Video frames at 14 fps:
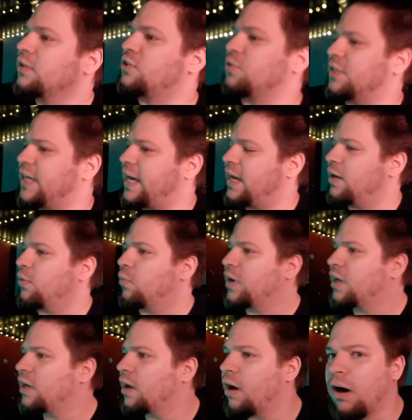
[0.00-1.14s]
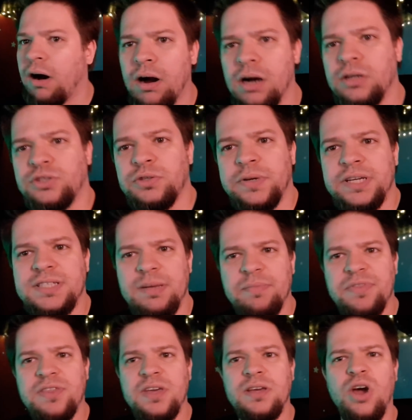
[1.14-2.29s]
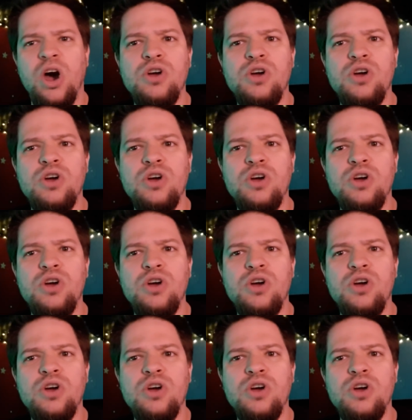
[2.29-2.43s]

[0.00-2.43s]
Today we are doing something